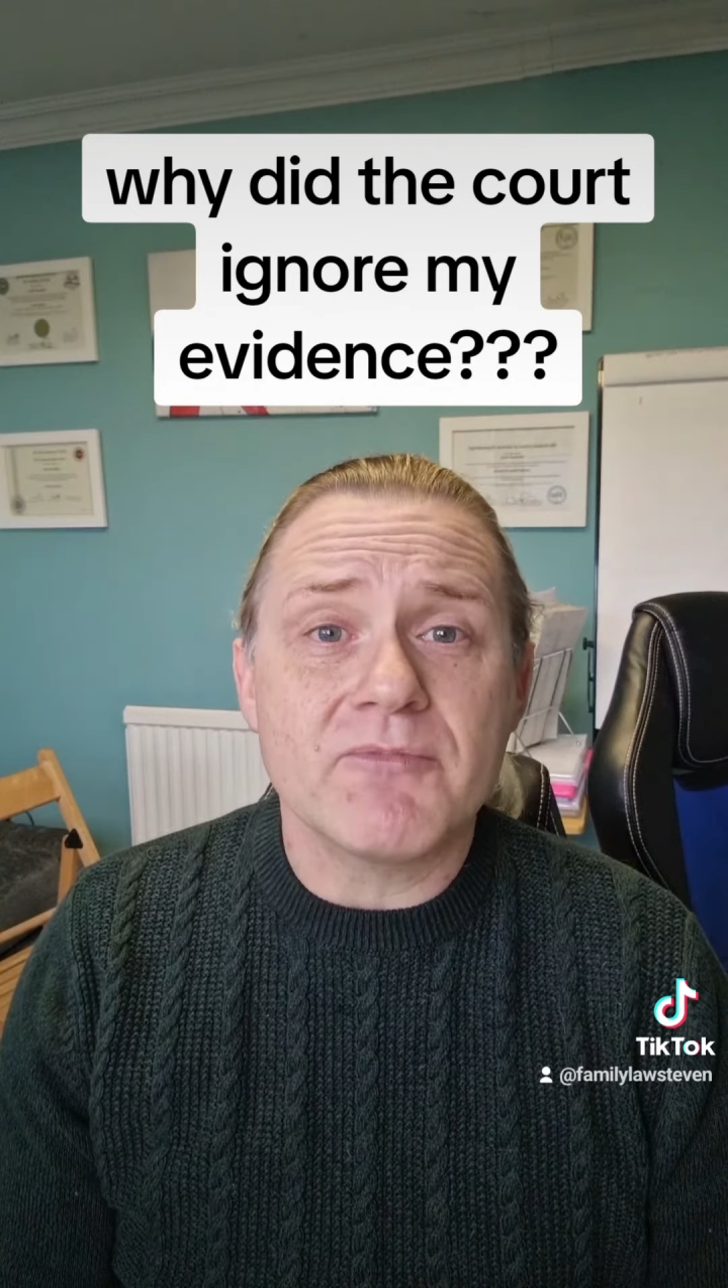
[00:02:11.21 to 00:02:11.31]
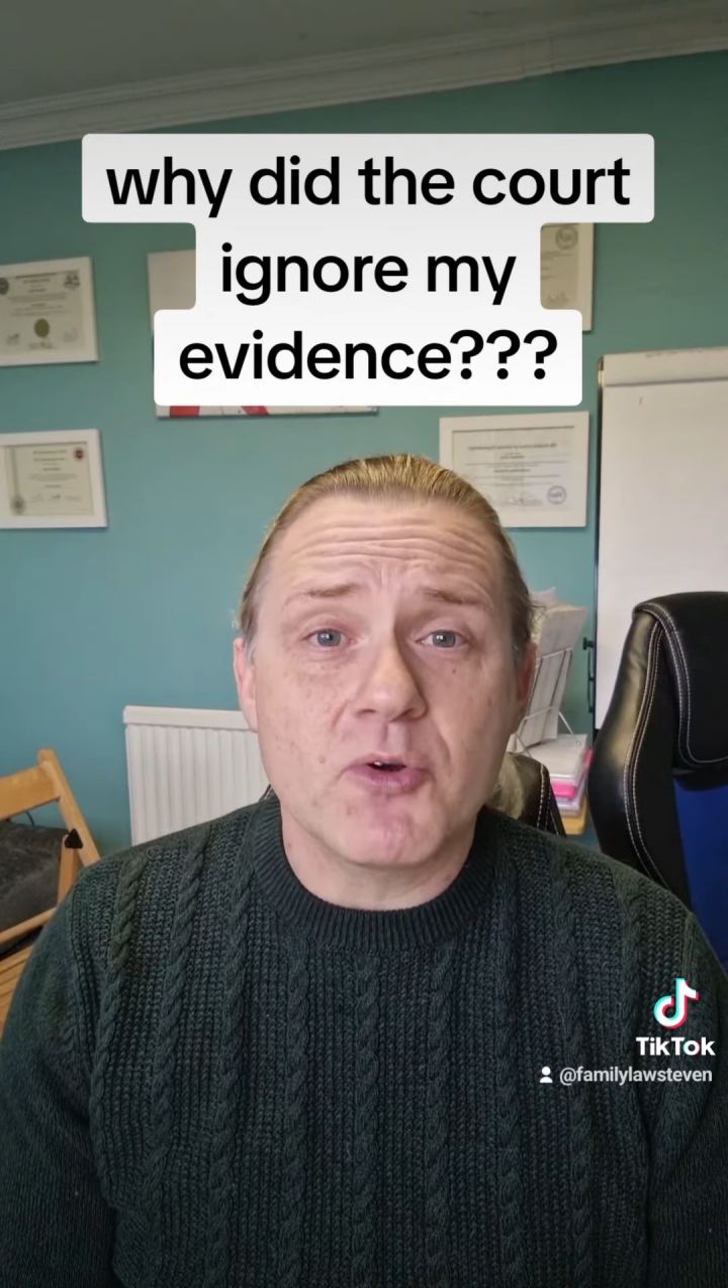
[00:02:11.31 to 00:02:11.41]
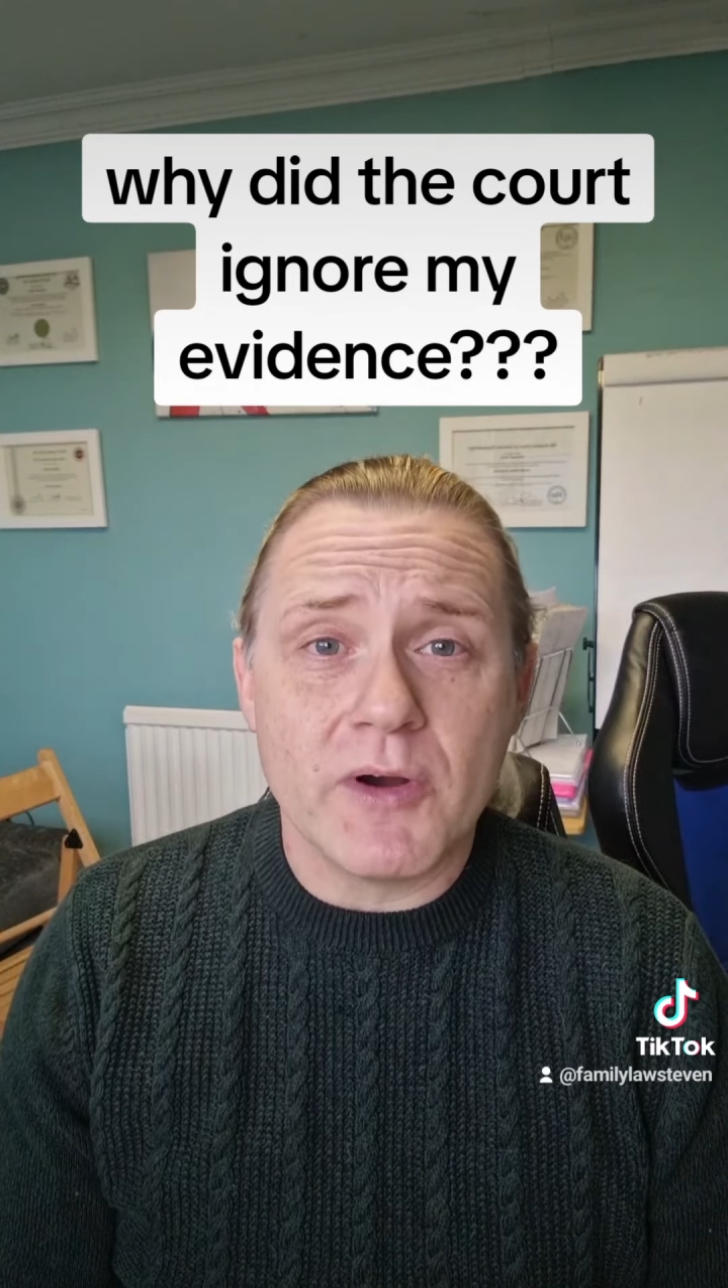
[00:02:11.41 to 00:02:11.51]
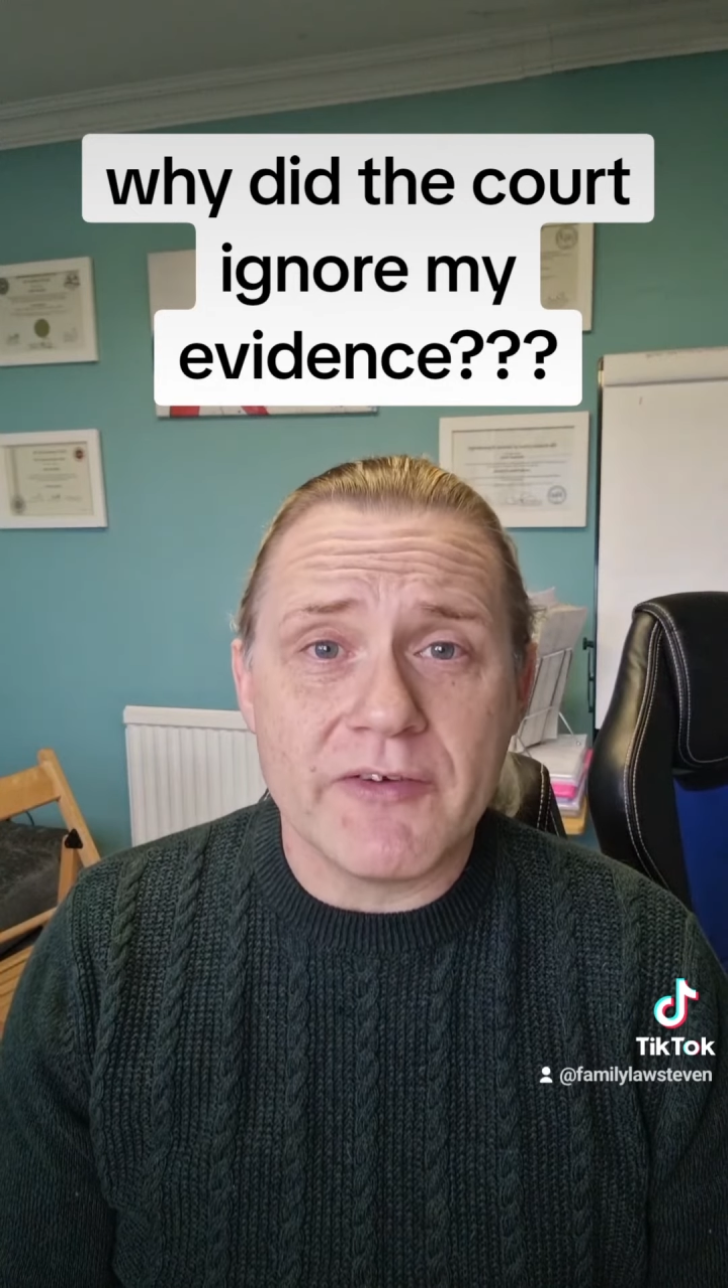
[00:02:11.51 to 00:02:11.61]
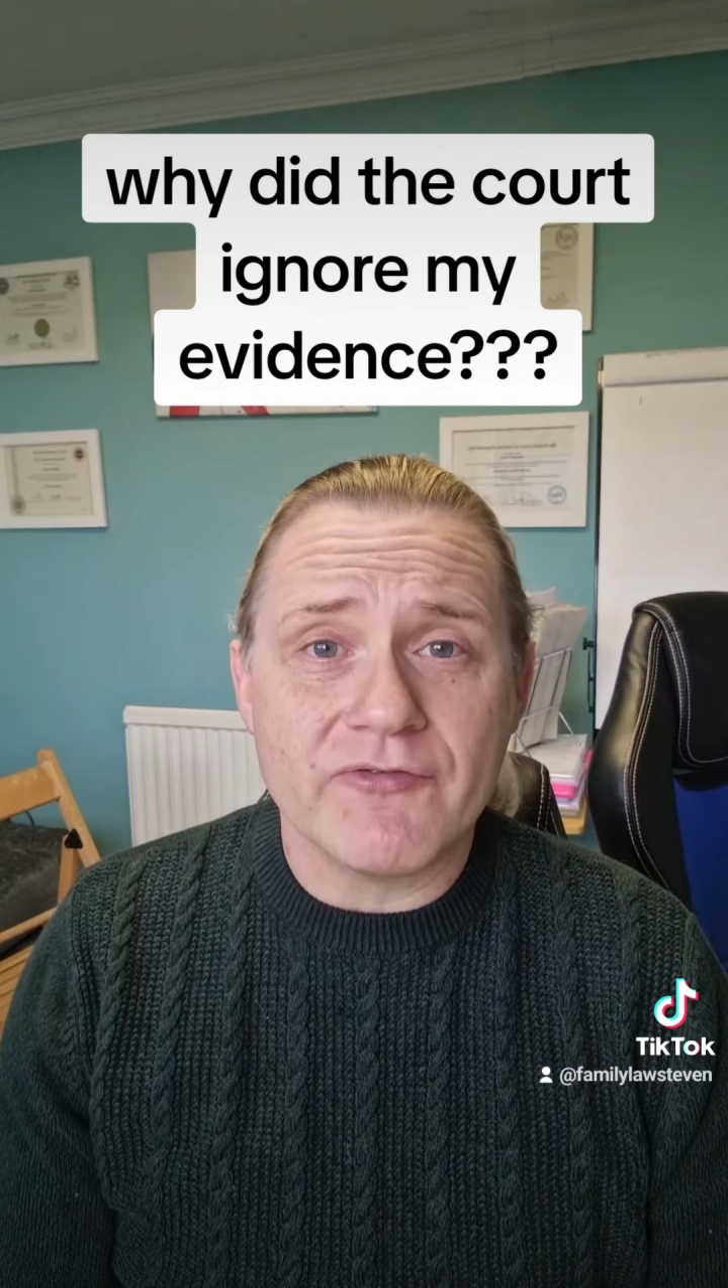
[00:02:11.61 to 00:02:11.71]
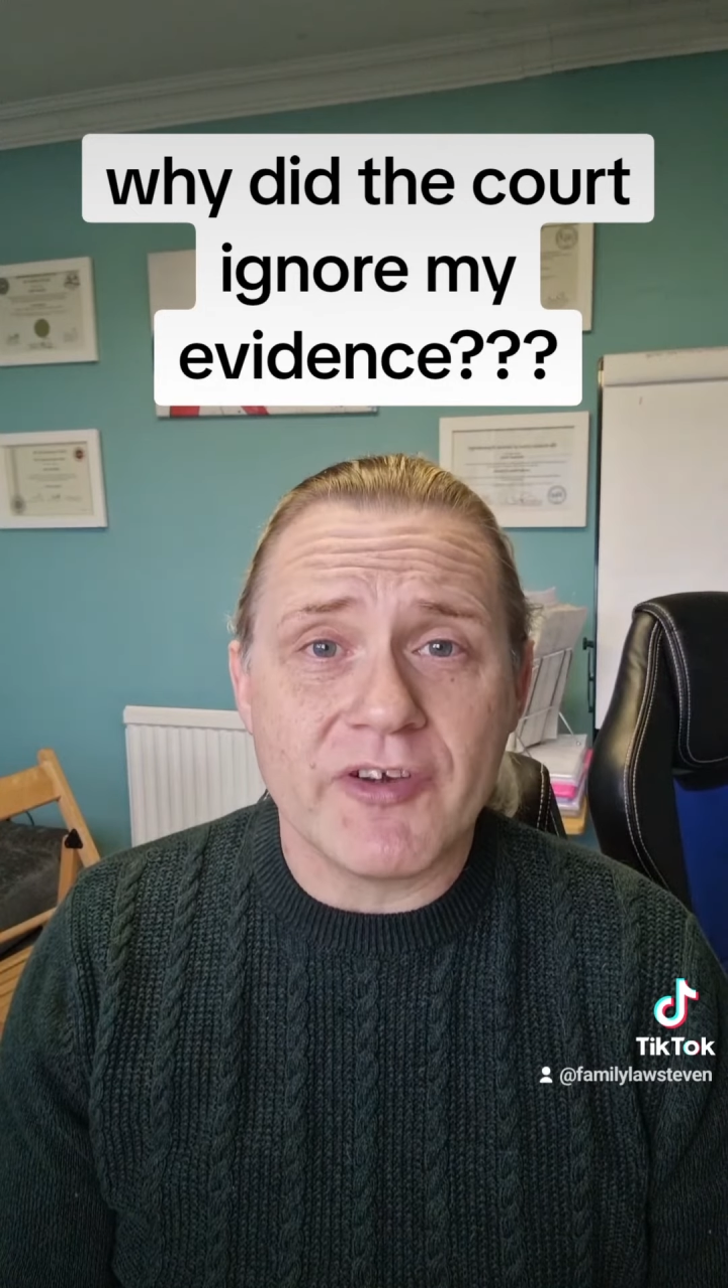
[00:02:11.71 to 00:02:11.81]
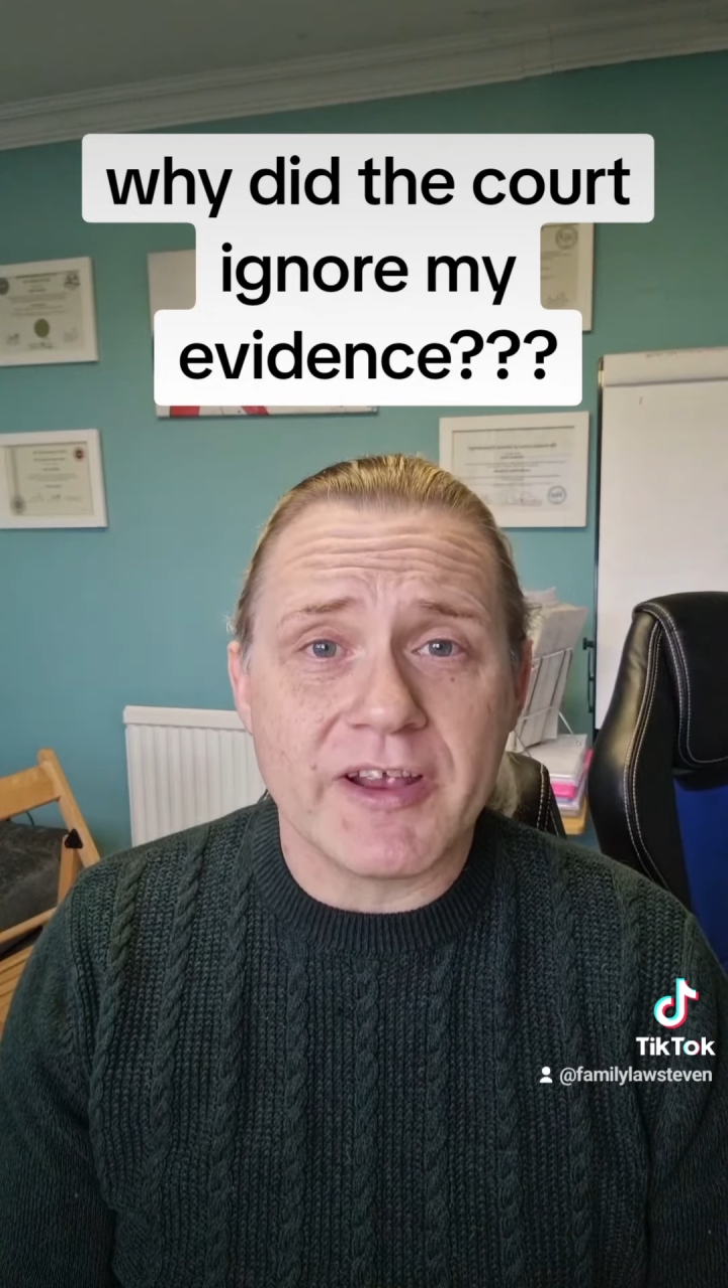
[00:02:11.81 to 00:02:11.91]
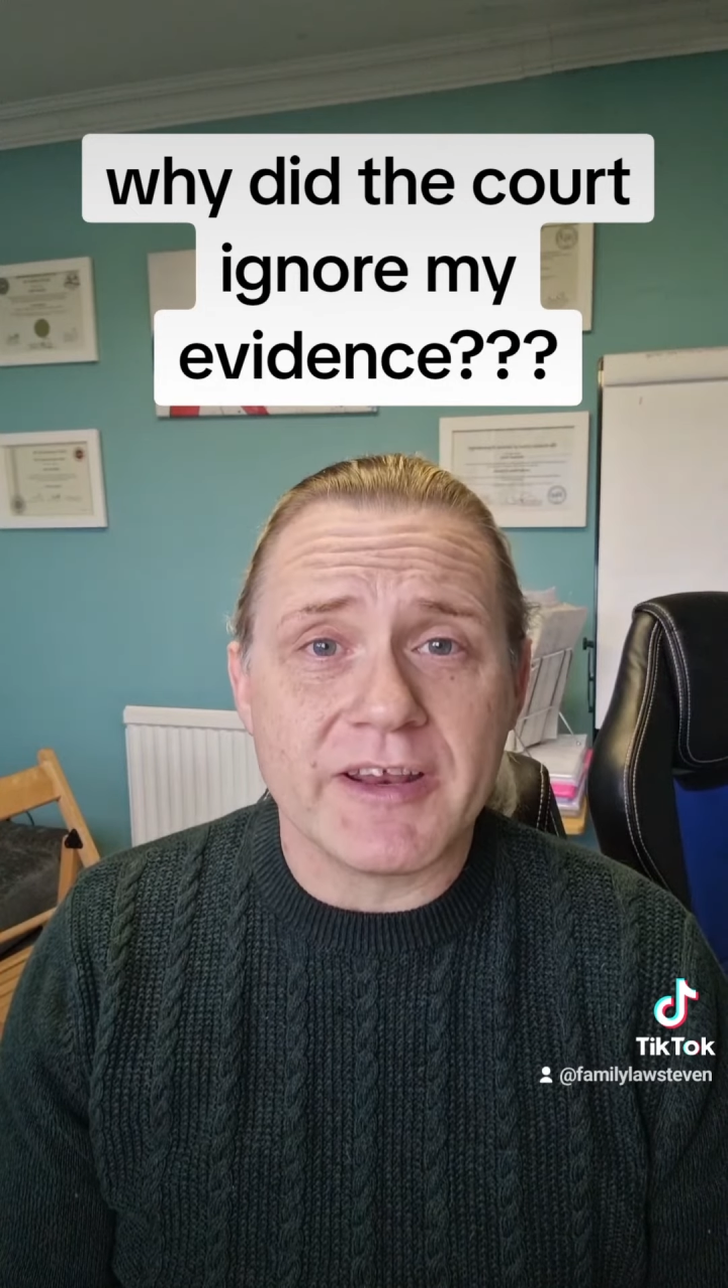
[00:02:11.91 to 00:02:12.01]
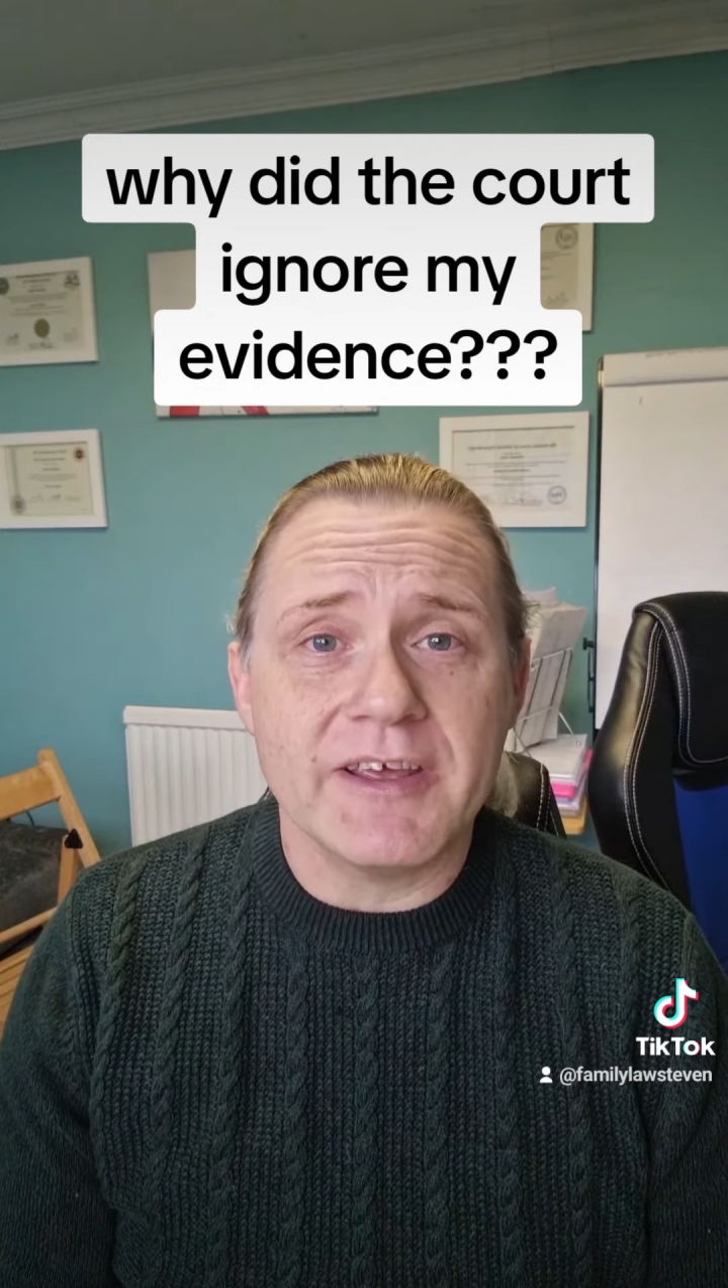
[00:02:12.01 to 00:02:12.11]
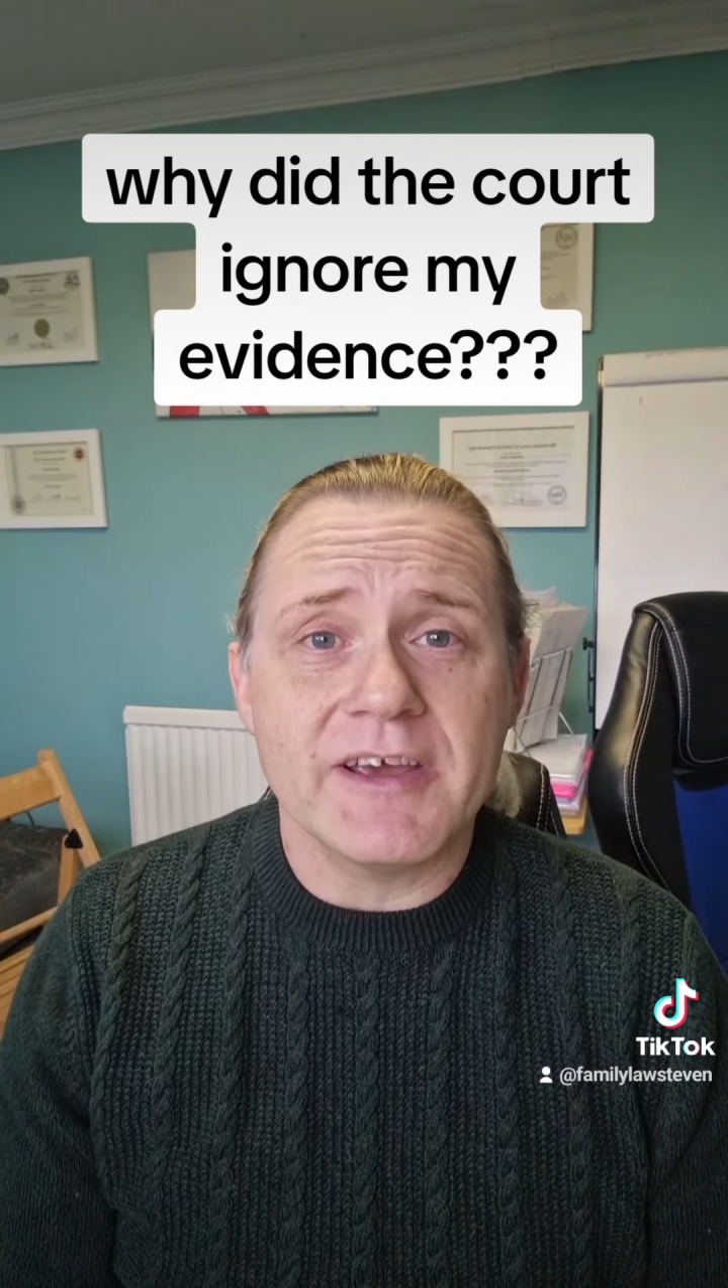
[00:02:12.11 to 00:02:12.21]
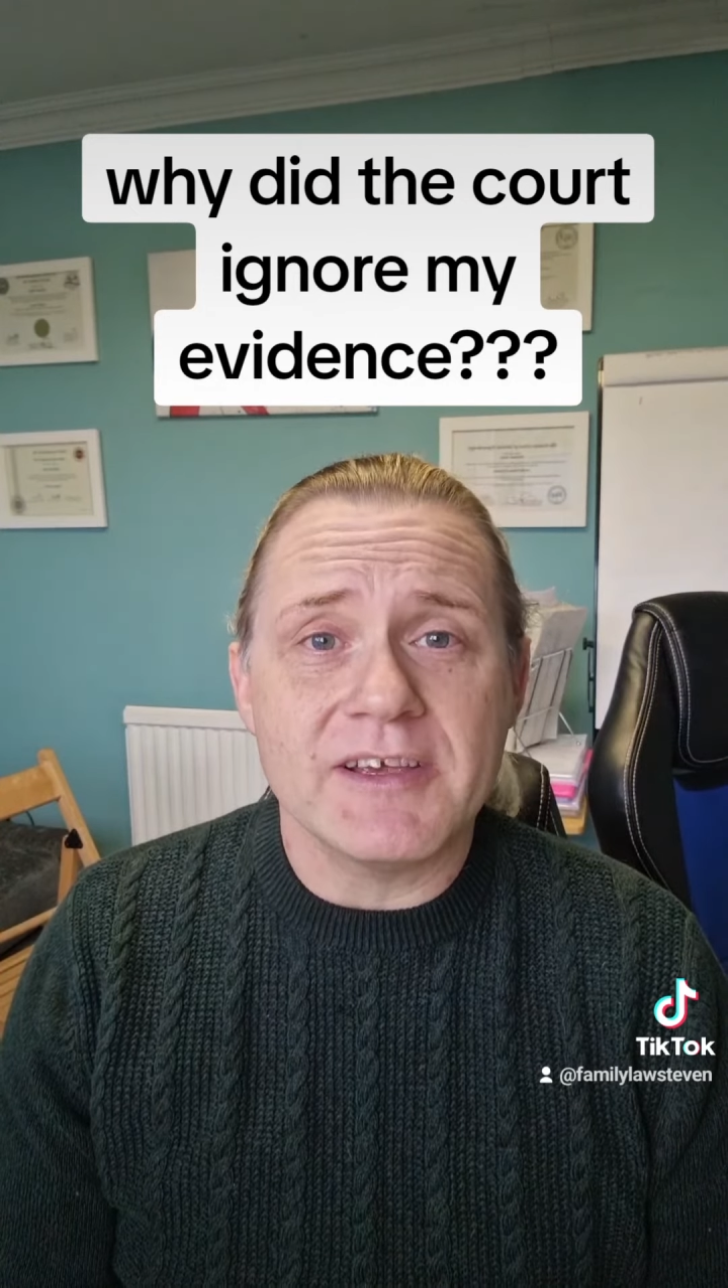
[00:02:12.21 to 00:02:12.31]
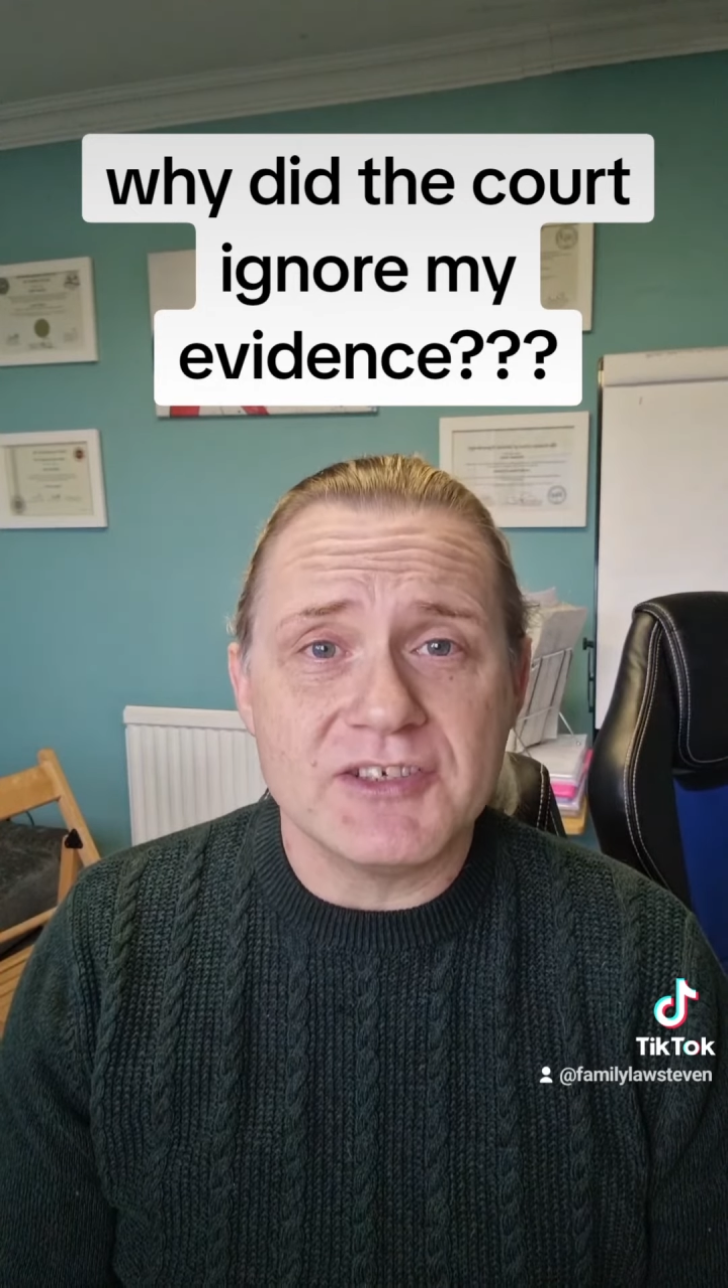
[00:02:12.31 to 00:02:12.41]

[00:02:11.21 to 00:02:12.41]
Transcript: quite frankly,